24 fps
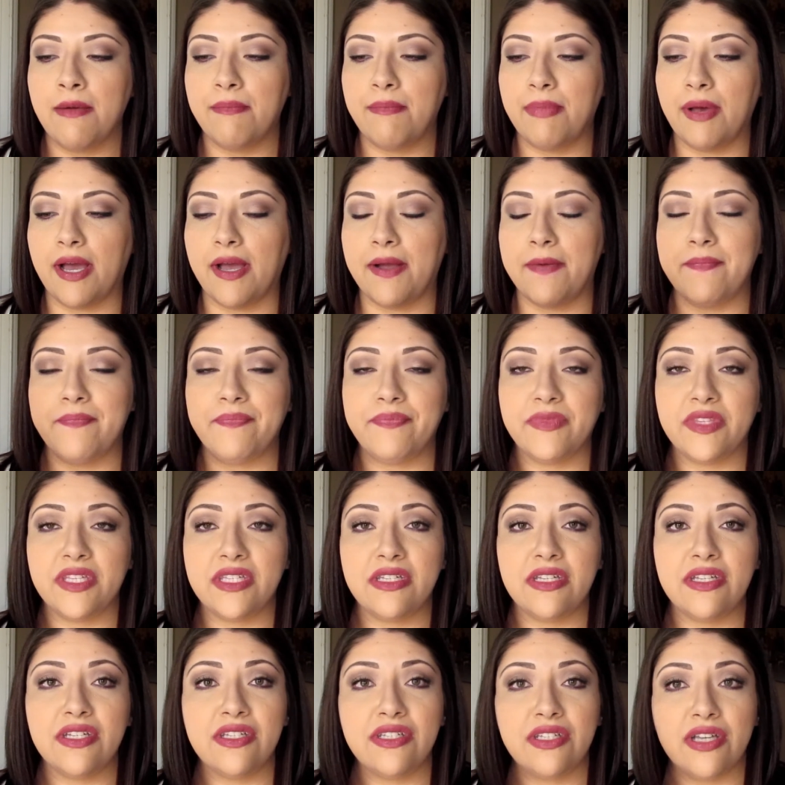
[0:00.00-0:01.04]
But
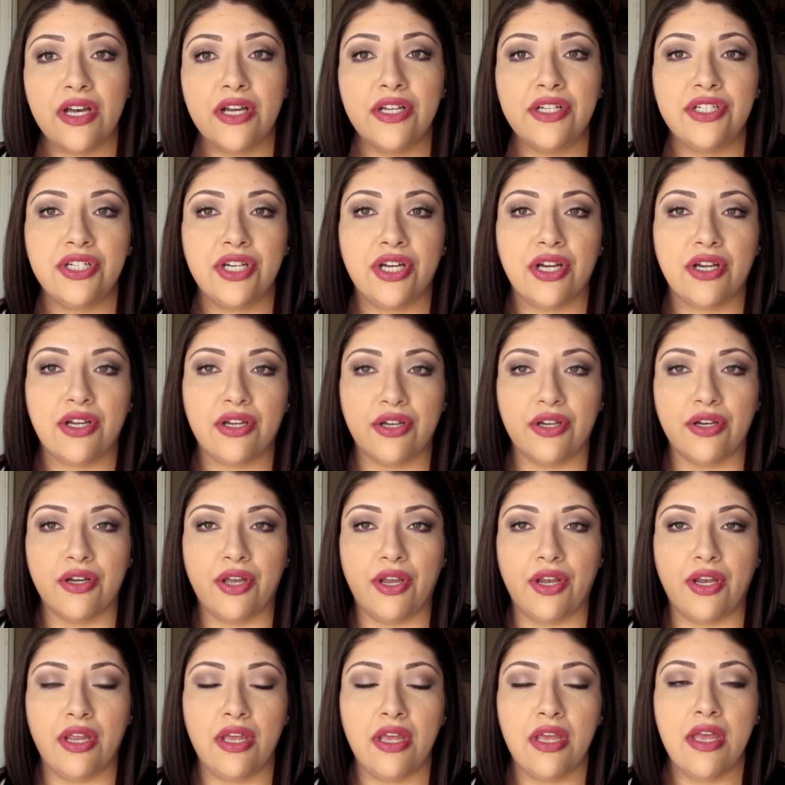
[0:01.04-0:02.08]
this is such a
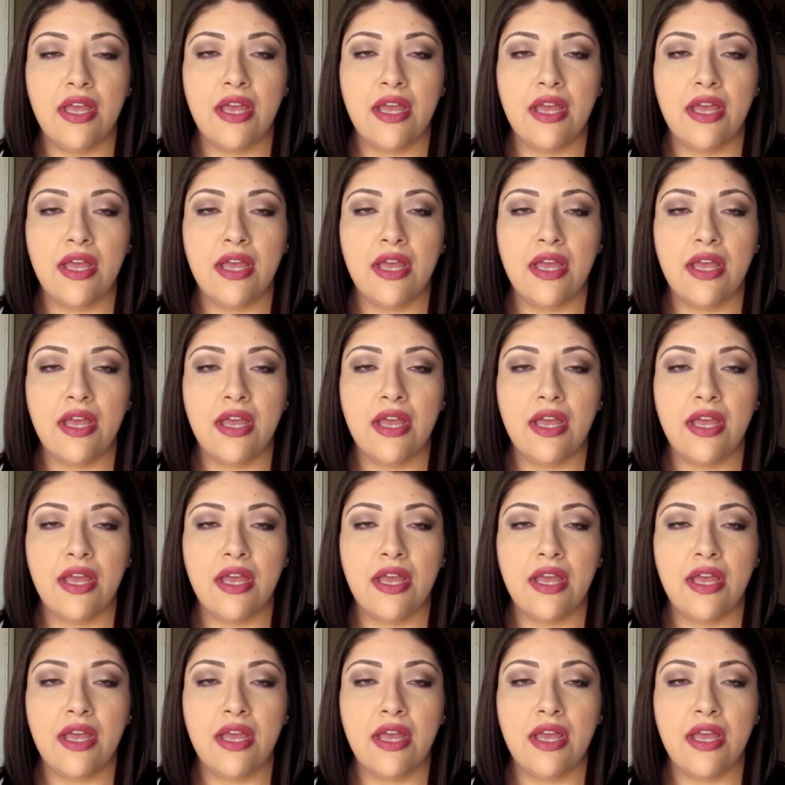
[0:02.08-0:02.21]
good